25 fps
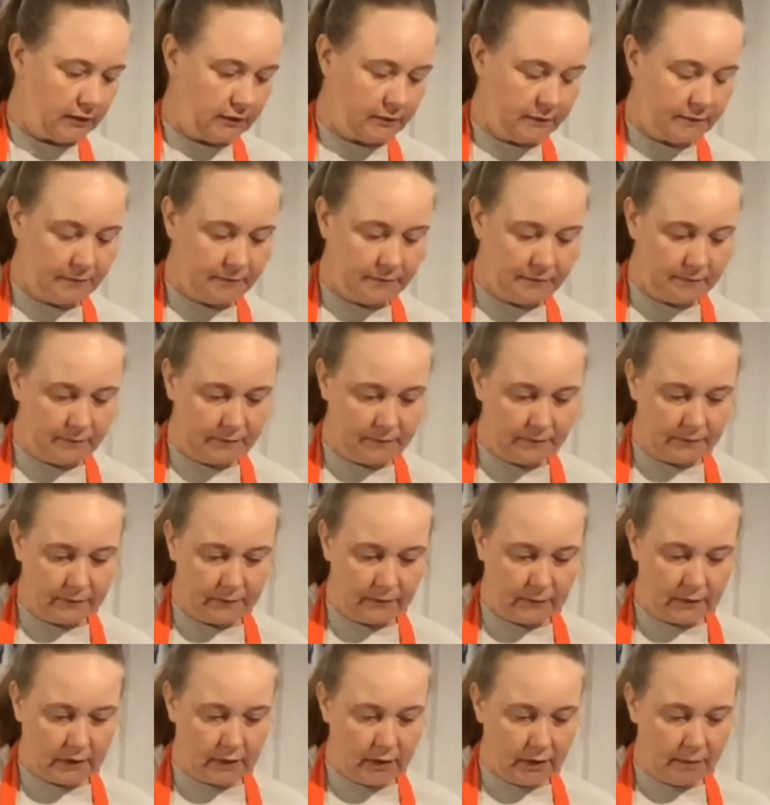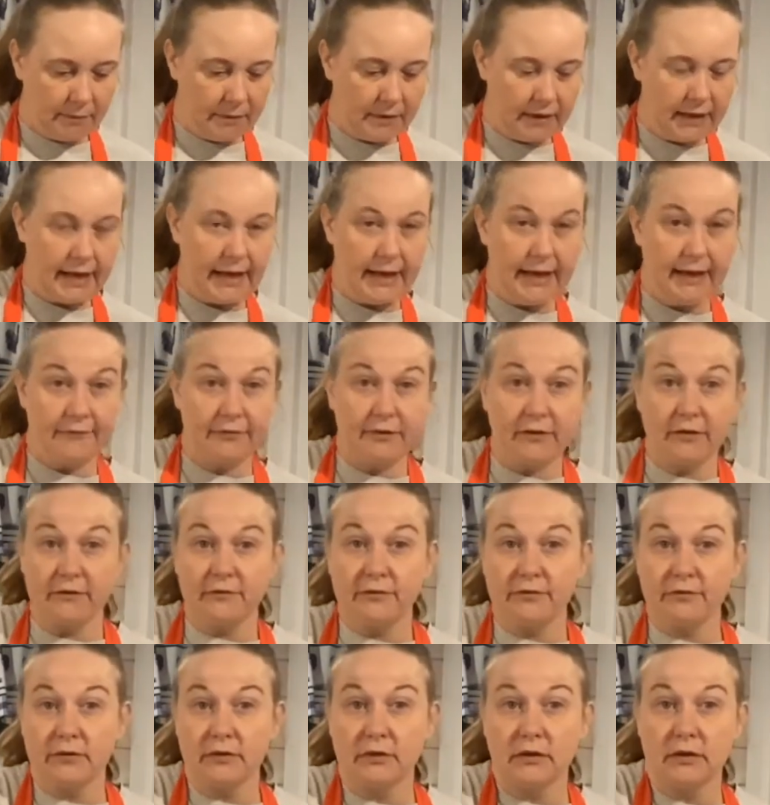a cup and a half of
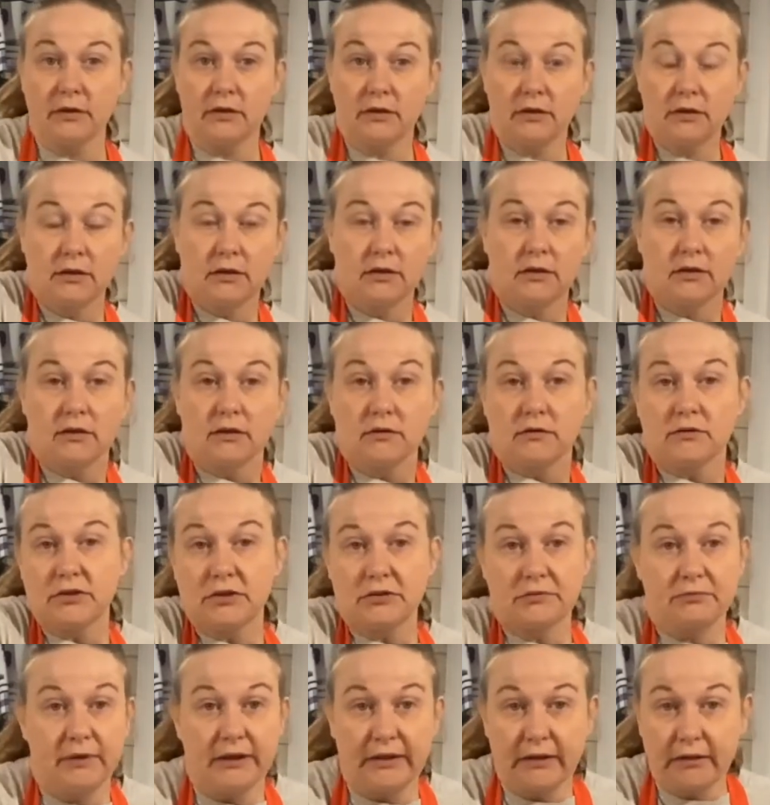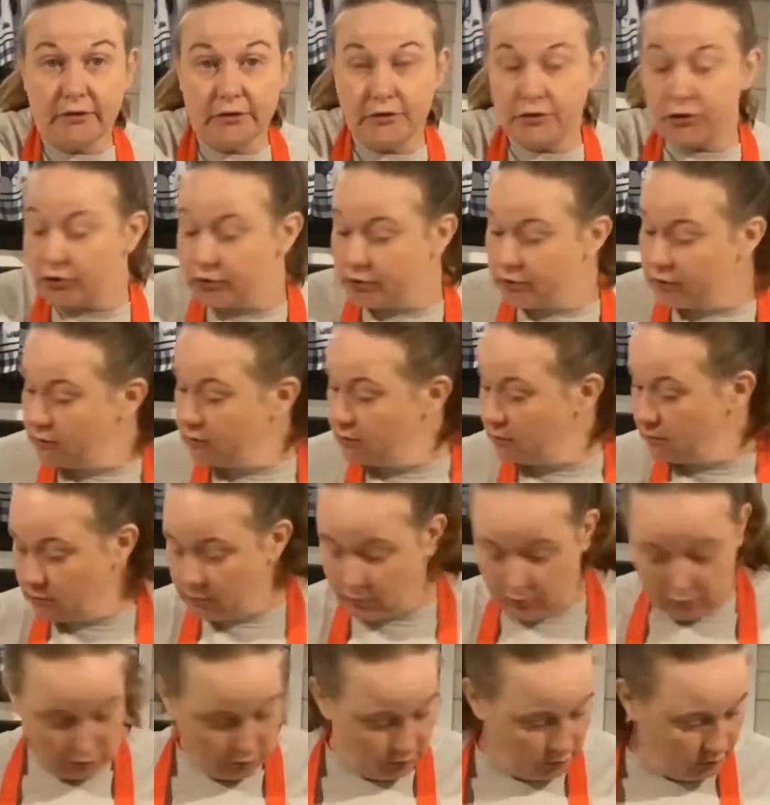just regular sugar,
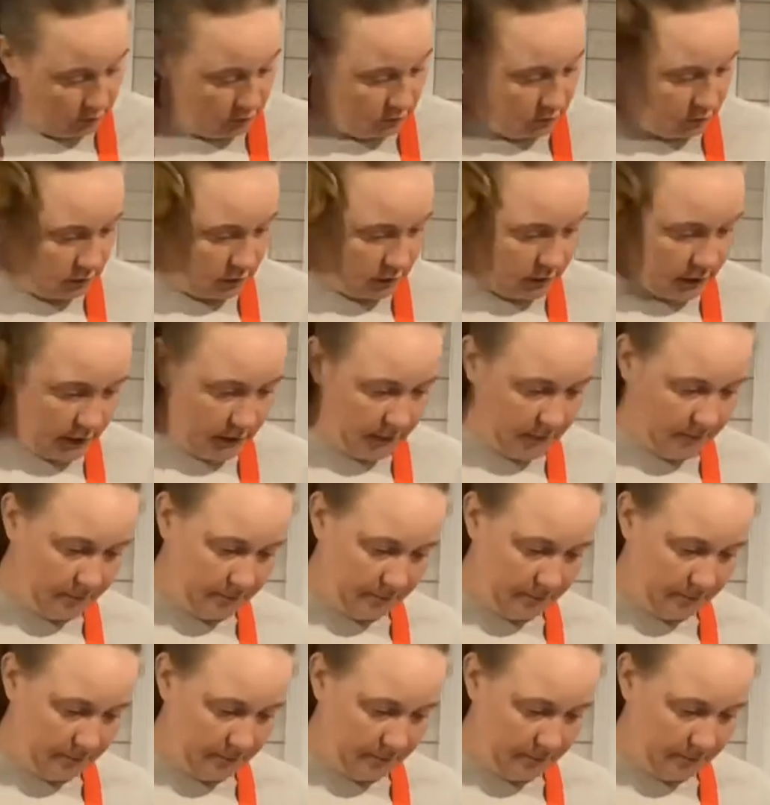okay?